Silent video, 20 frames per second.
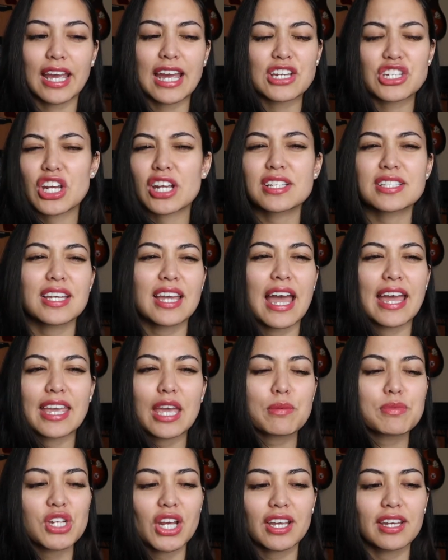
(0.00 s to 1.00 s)
I checked it, I
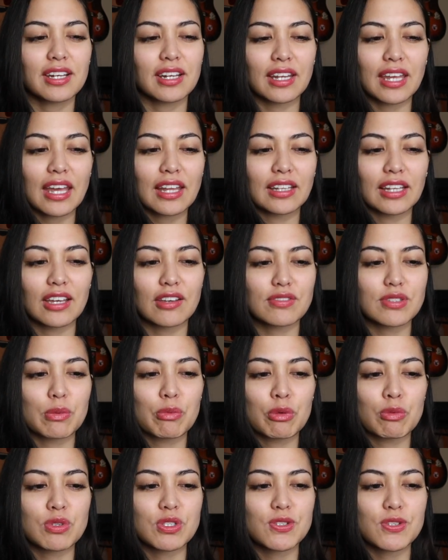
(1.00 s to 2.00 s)
kept checking again, like if
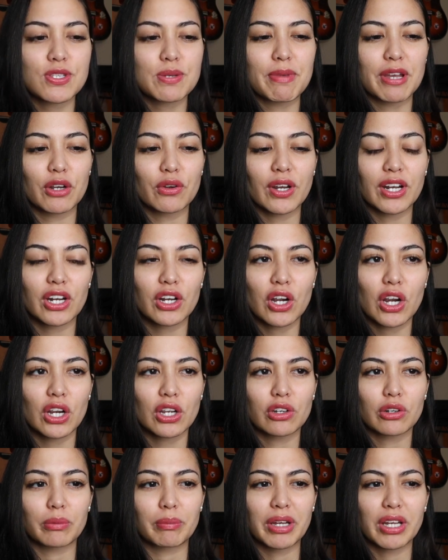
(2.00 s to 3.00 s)
someone was using my credit
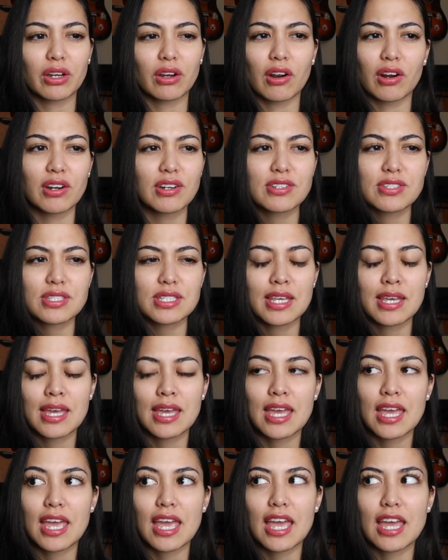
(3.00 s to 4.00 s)
card or my cards,
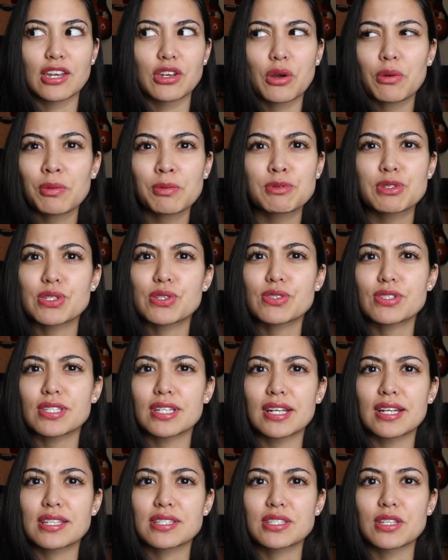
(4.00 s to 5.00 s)
and no one was
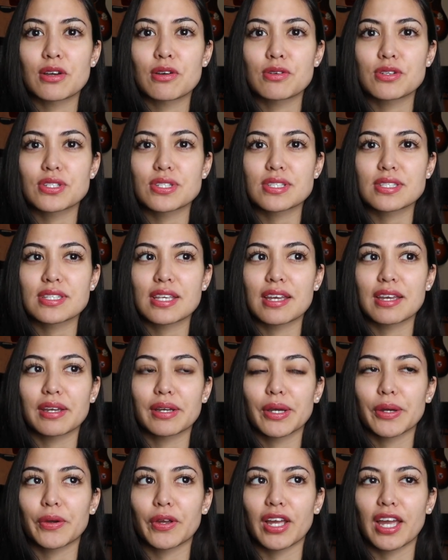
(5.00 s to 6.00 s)
using it. So I was just
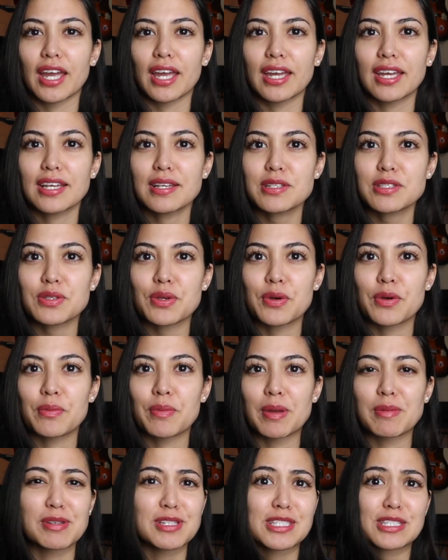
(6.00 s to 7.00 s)
like, okay, so
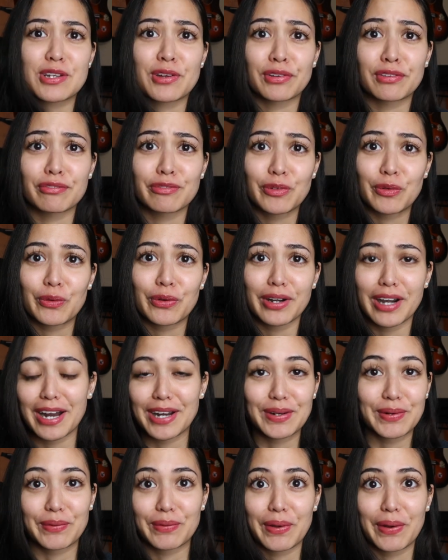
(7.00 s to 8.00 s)
maybe it's the floor. I
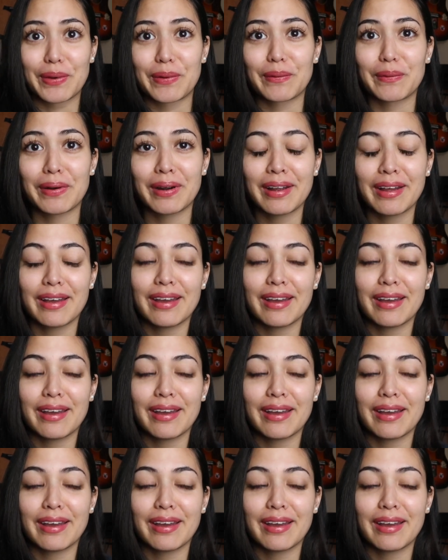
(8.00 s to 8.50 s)
don't know.